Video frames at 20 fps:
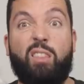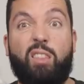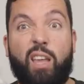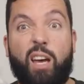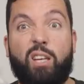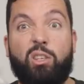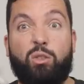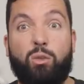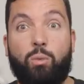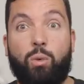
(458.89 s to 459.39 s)

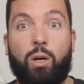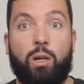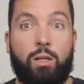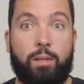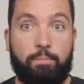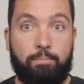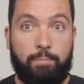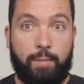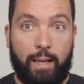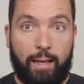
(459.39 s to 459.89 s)
and that should
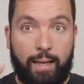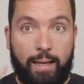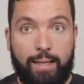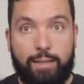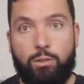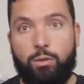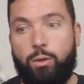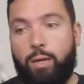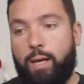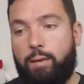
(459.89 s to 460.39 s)
work.
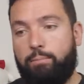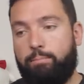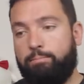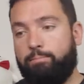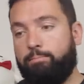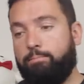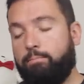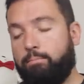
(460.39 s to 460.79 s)
Let's do that.